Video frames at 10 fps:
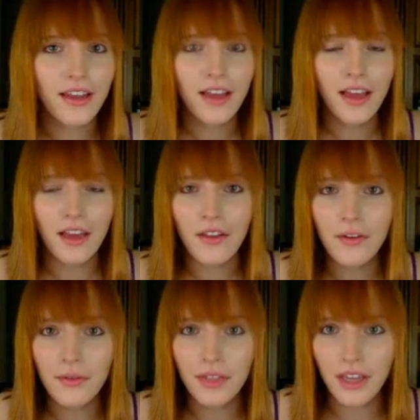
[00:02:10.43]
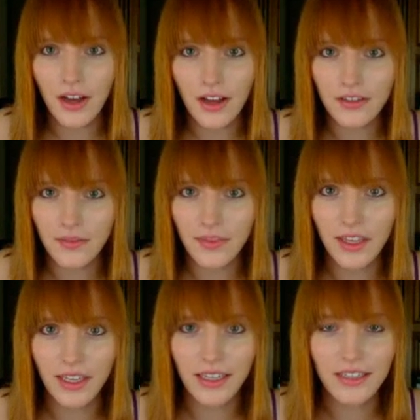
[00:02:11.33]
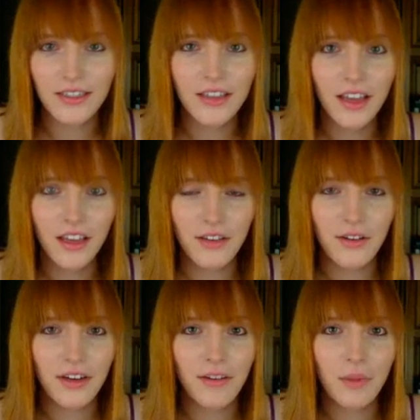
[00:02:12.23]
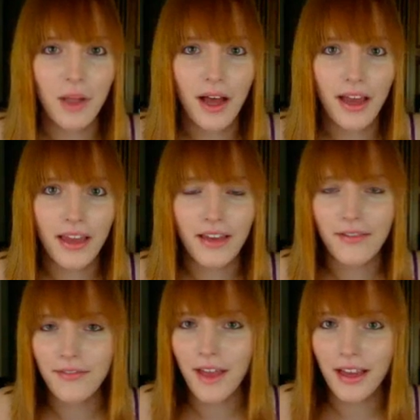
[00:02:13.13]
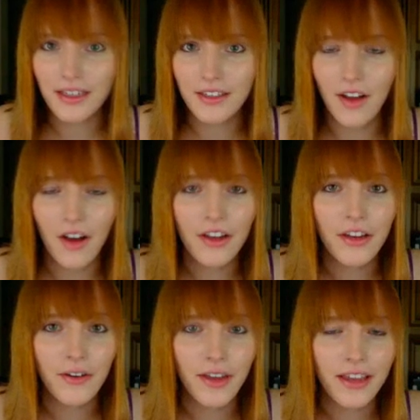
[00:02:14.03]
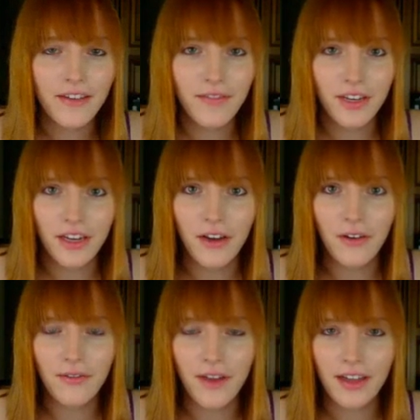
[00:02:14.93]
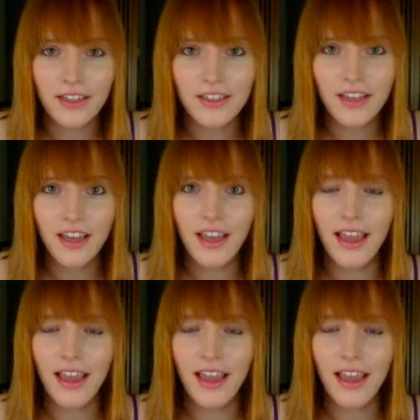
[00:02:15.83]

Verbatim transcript: And another really awesome thing is you can apply effects, audio and video effects,